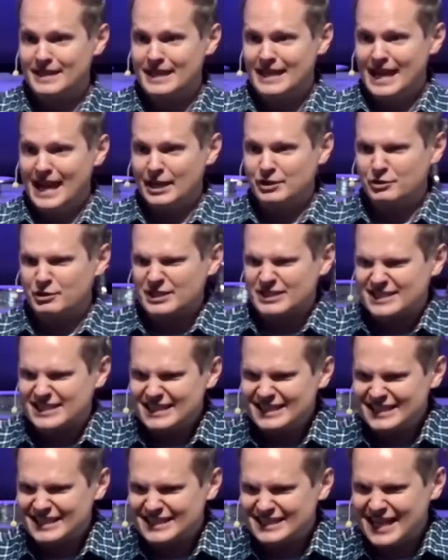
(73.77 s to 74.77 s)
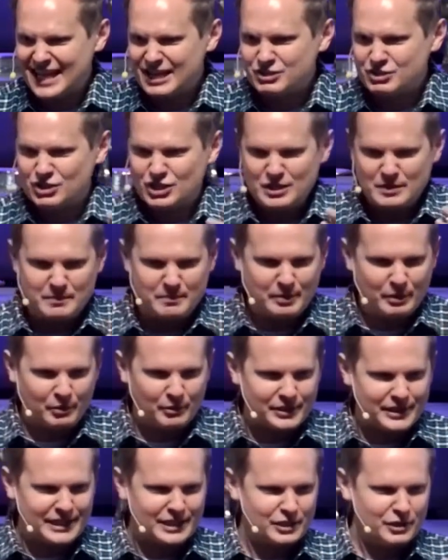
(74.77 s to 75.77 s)
And you could see the tension
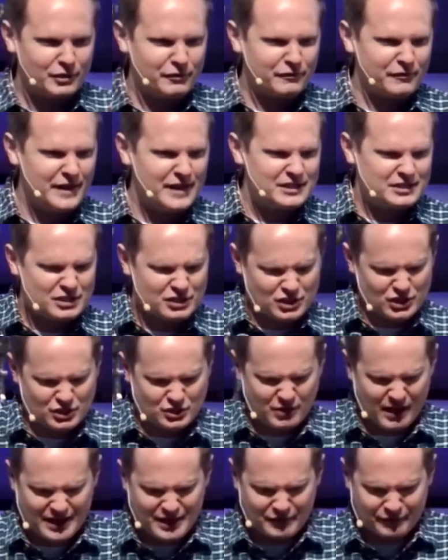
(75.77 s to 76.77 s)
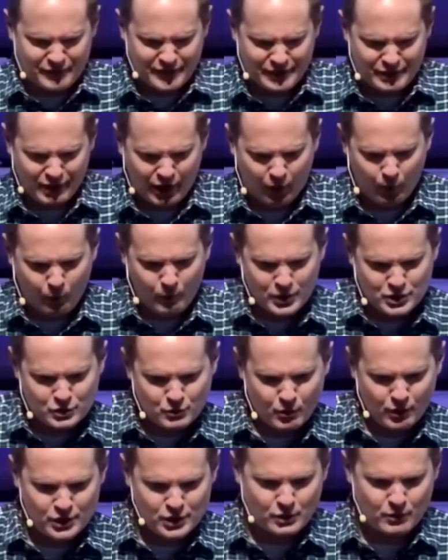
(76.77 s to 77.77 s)
building in her face as she's trying to figure out which
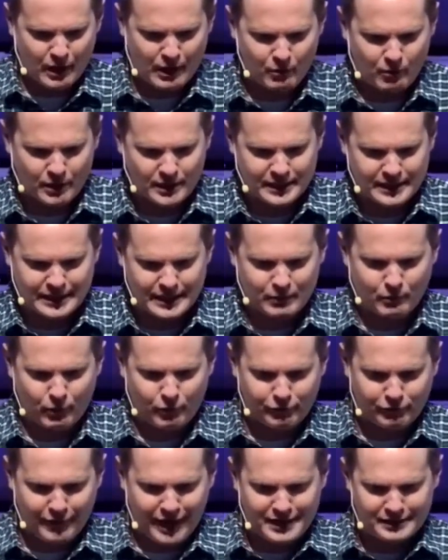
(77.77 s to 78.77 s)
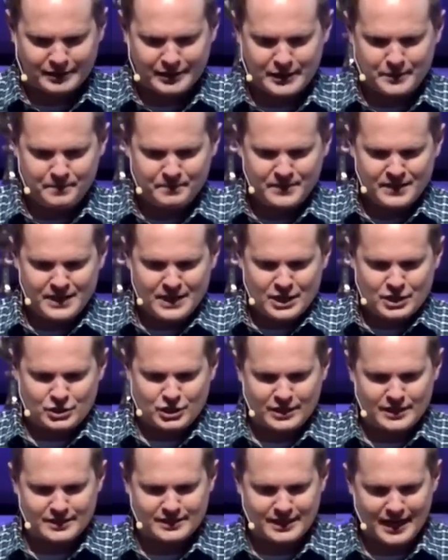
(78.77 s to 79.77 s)
one do I want to get. Well, finally,
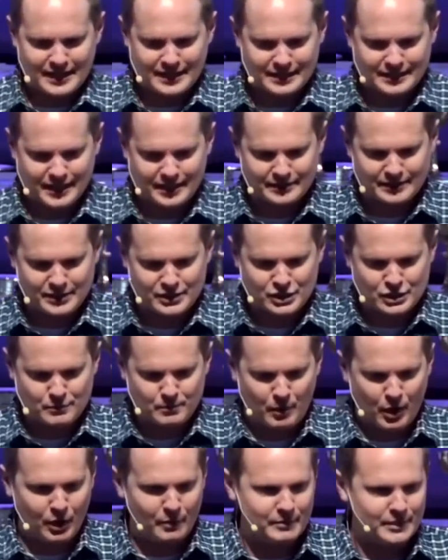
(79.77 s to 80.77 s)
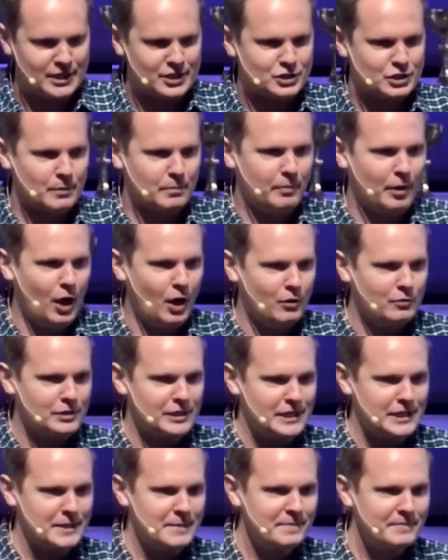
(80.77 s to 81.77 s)
she decided on this small miniature
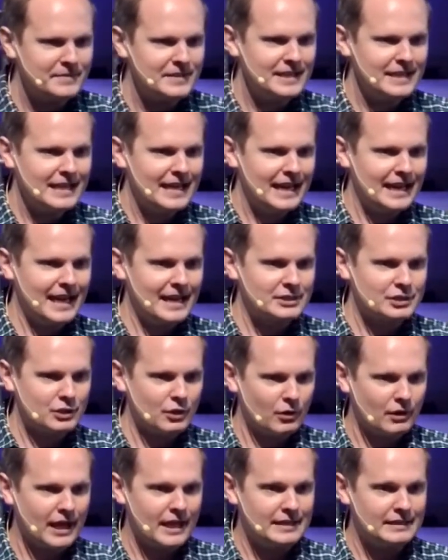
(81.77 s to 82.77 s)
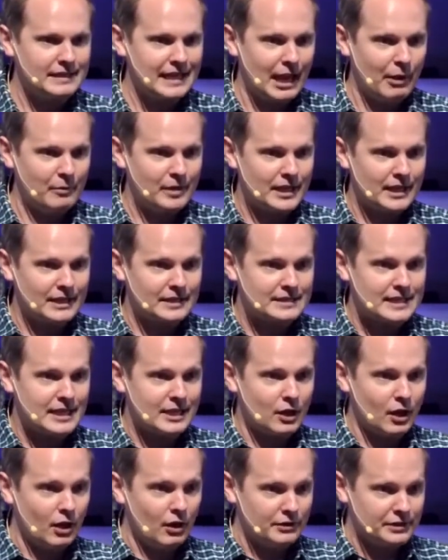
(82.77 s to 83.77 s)
pony. And I said, okay, now we got to take
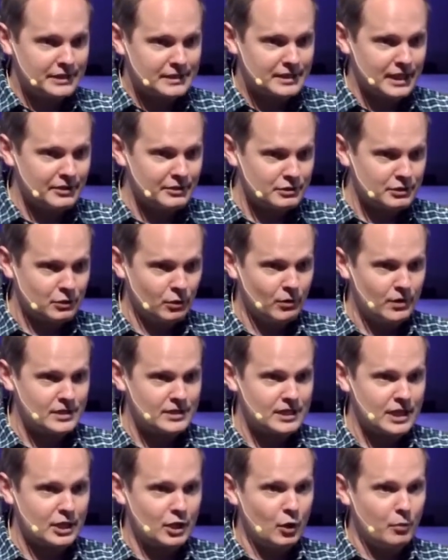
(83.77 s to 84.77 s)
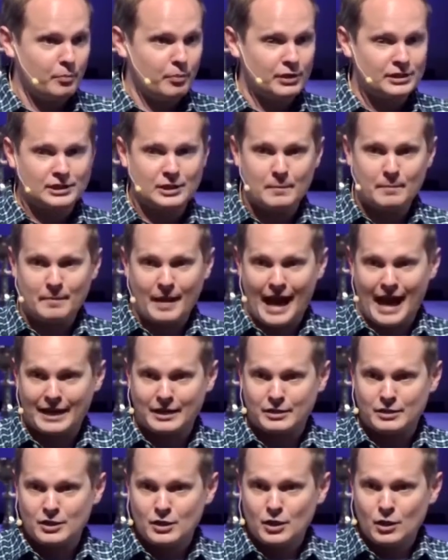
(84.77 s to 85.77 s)
all these other toys and go put them
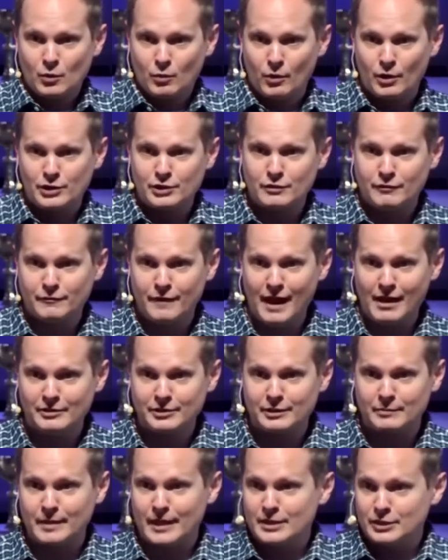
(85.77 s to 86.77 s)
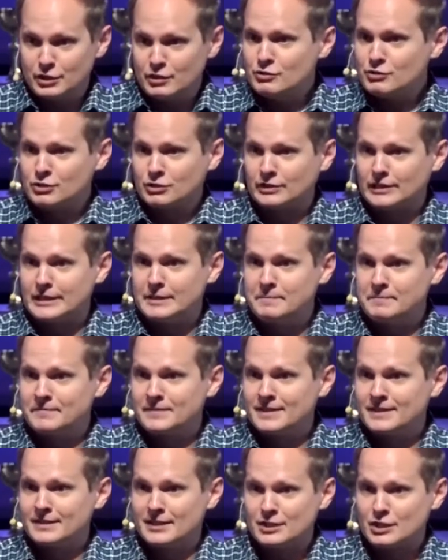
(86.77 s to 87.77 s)
back where you found them. And usually,
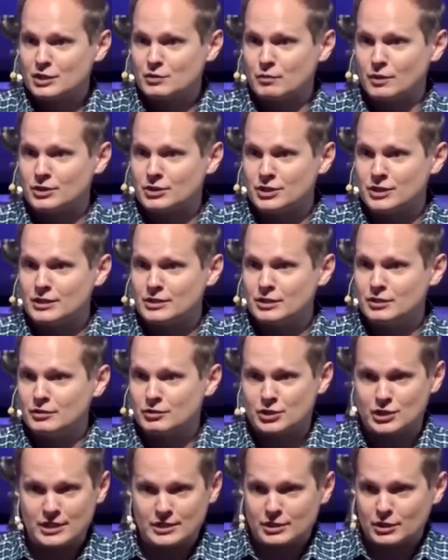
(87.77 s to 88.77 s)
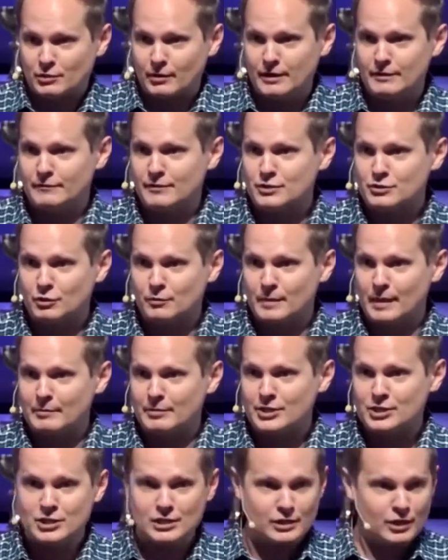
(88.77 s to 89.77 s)
this is what she'd do. She has a great visual
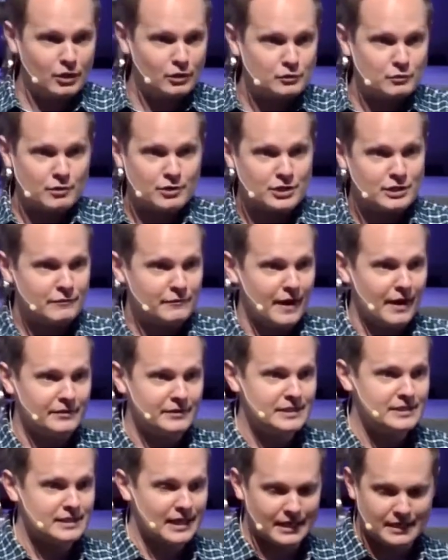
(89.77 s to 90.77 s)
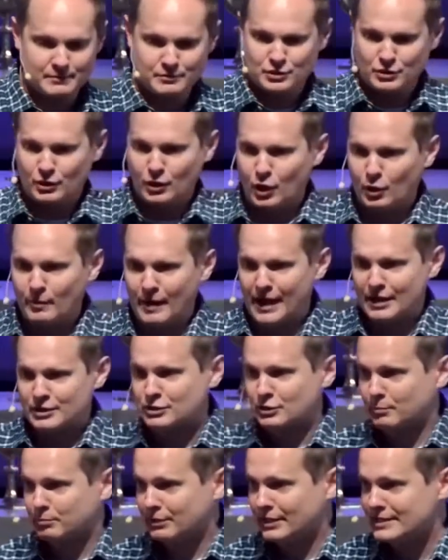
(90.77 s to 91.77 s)
memory. She knows where she found these items. She'll go back.
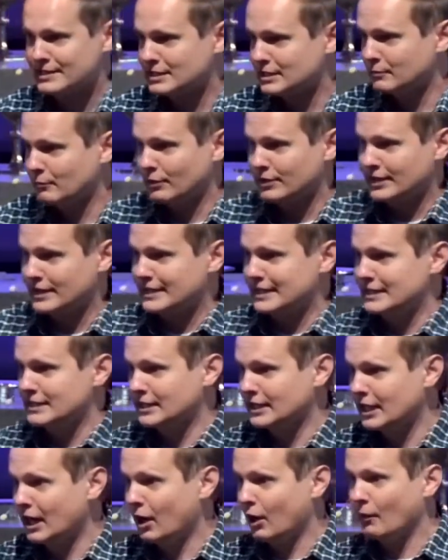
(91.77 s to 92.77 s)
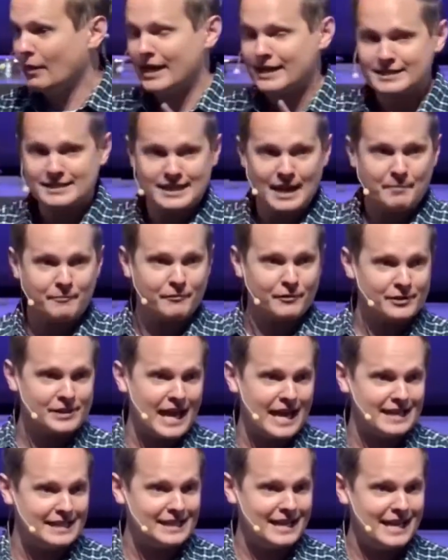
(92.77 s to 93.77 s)
She'll place them where they need to go. Except for
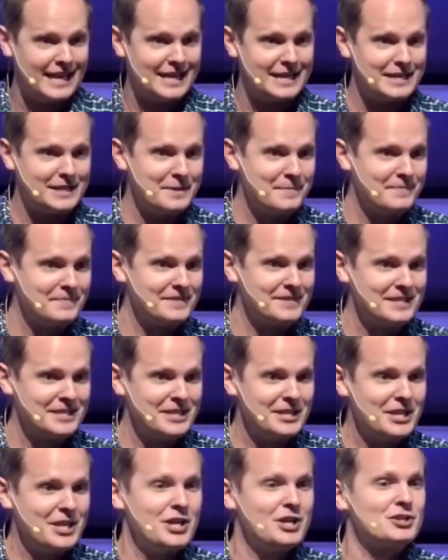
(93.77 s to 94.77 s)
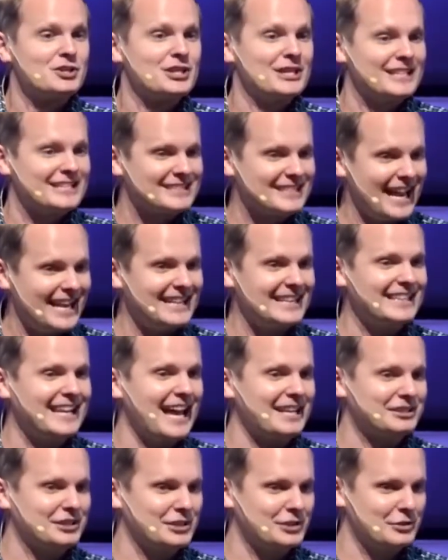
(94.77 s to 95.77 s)
that day, she decided
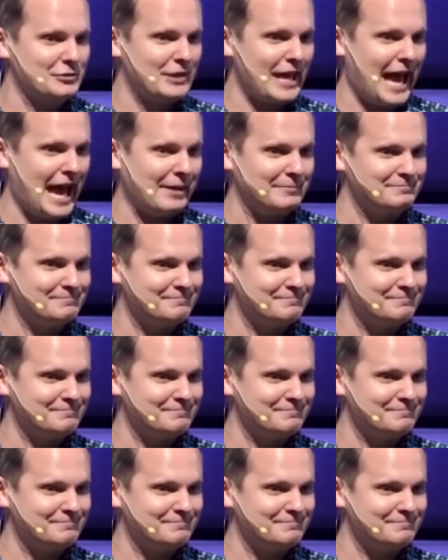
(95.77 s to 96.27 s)
not to do that.